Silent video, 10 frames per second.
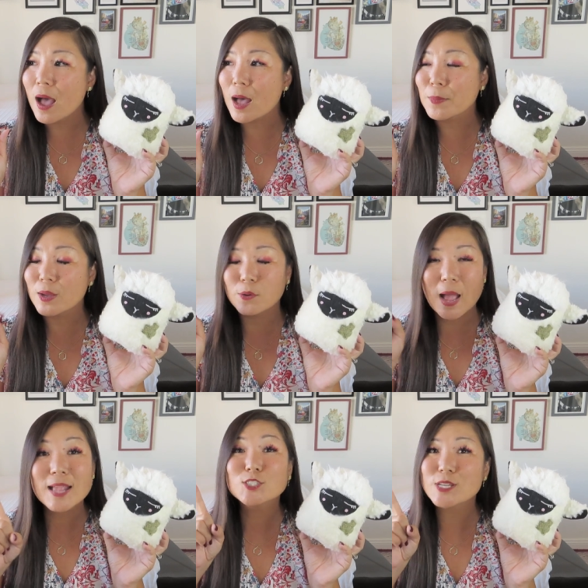um,
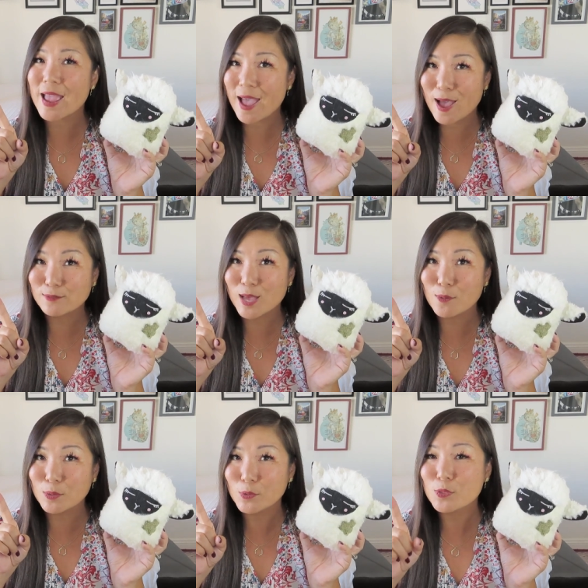I actually have
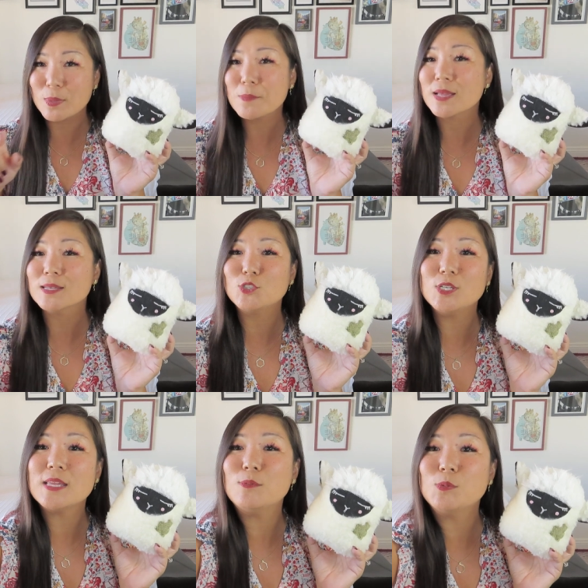that one with me because
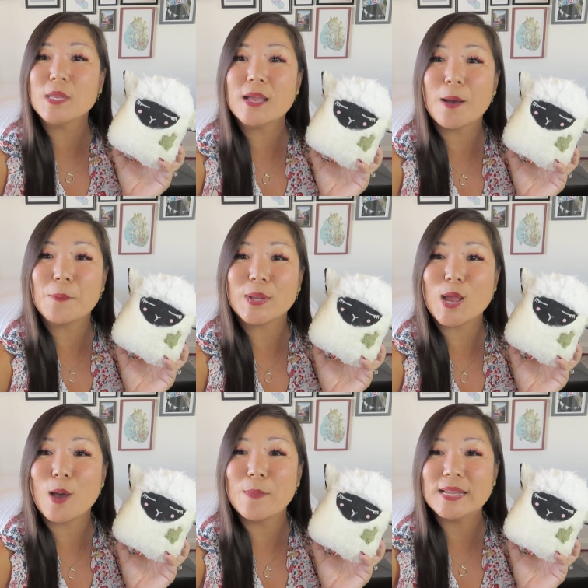she keeps me
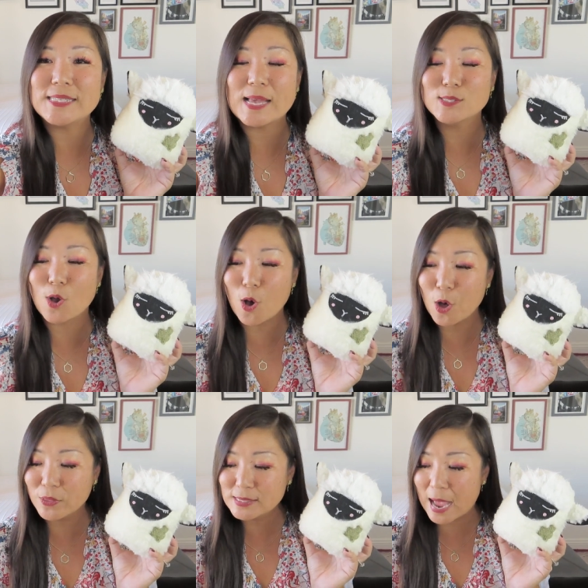company on my desk
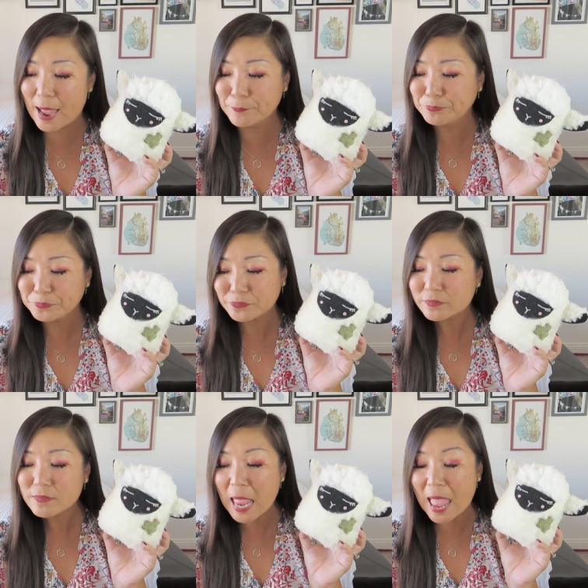all the time.
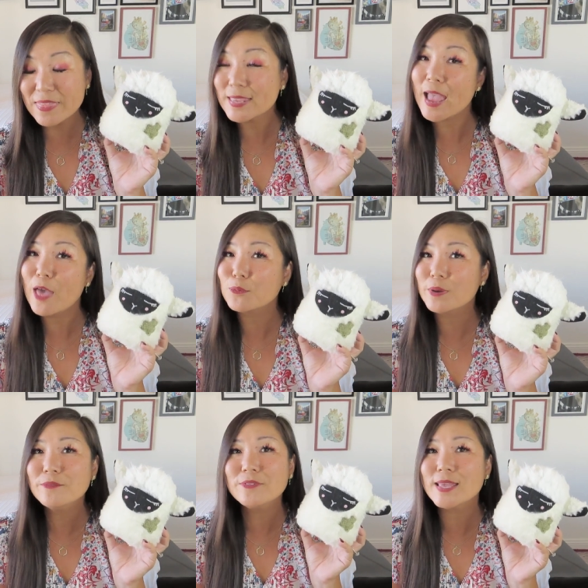And then
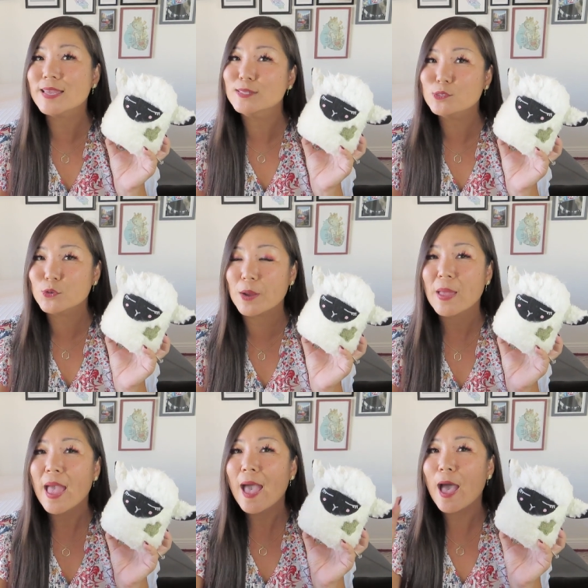Catherine, via
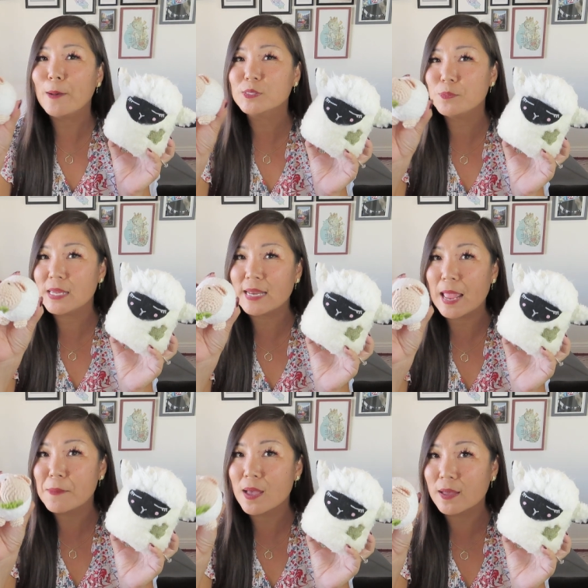Instagram, helped me
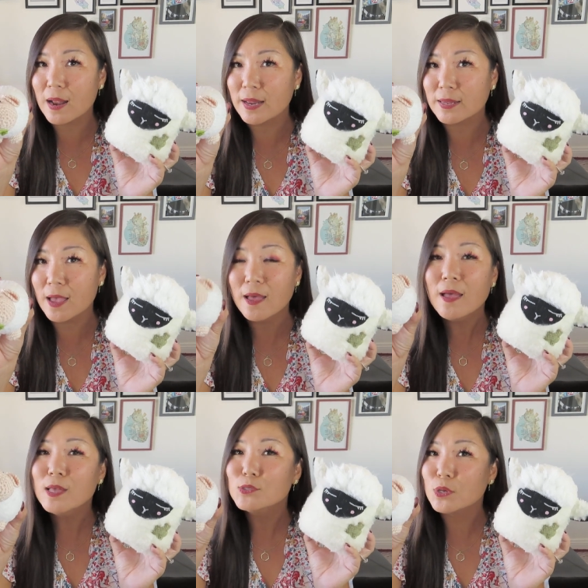name Grania.
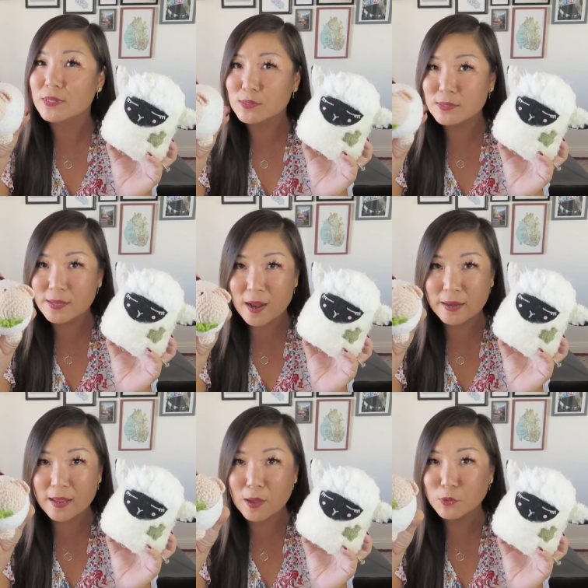So this is
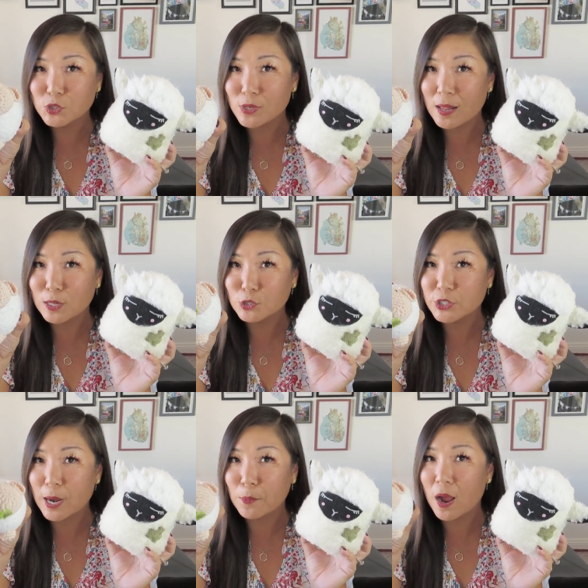Grania. She's got a little
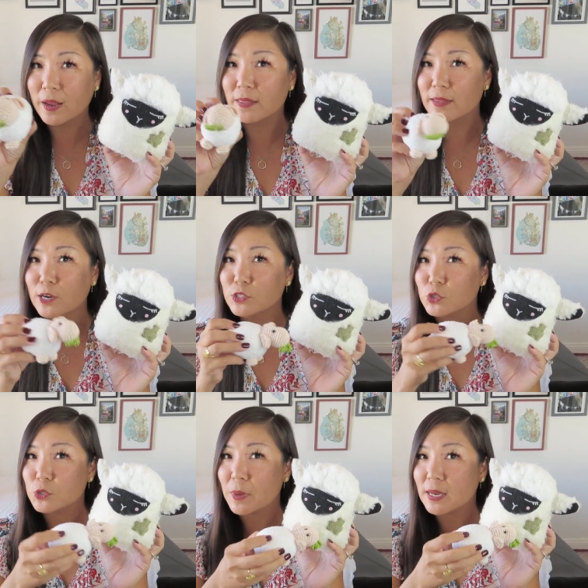shamrock in there, so
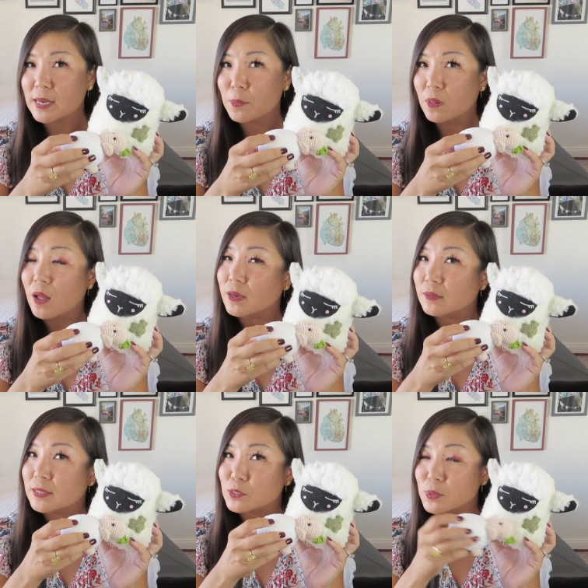she might nibble
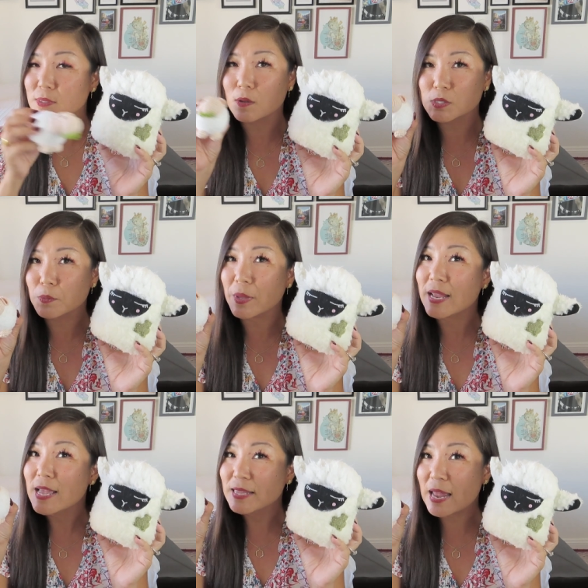on this one's also.
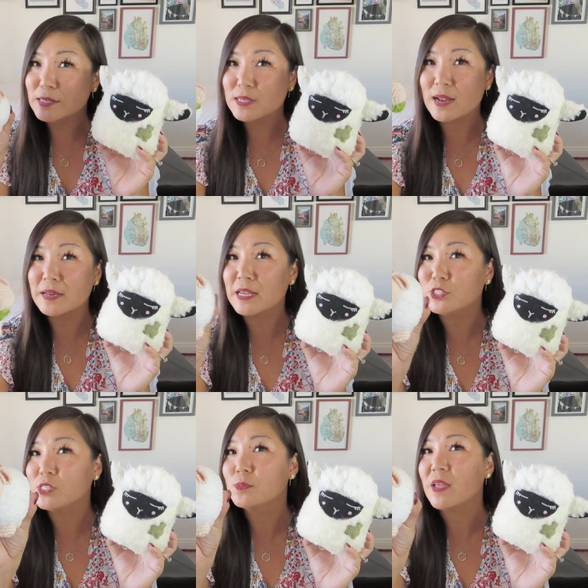But that is Grania.
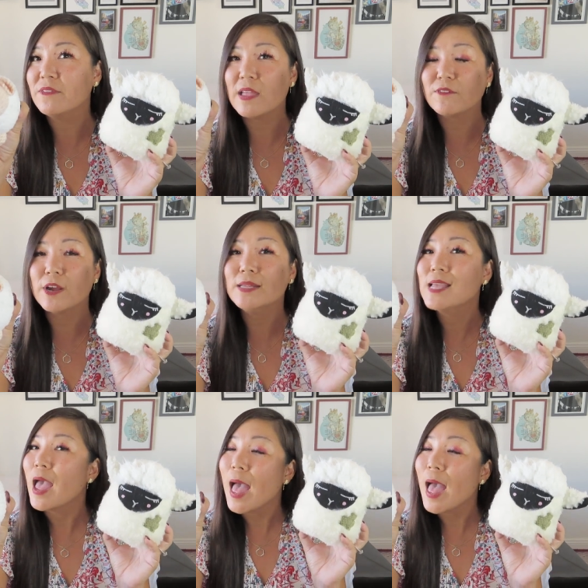She is my favorite.